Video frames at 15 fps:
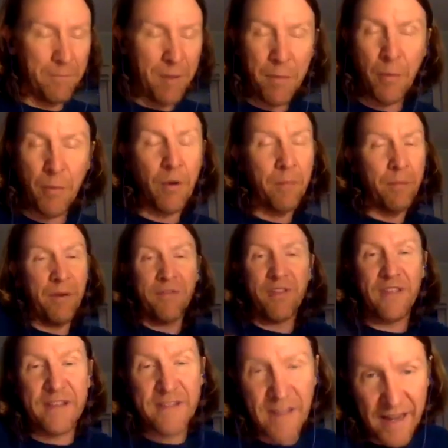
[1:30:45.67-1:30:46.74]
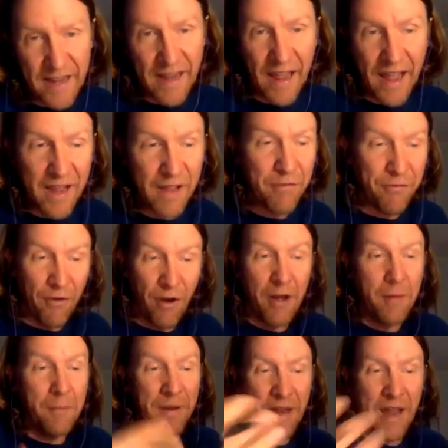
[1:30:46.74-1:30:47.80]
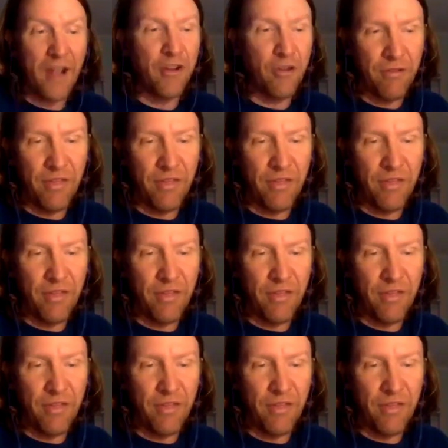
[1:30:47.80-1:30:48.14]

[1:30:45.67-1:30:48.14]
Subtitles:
people were previously taking eggs from and now you're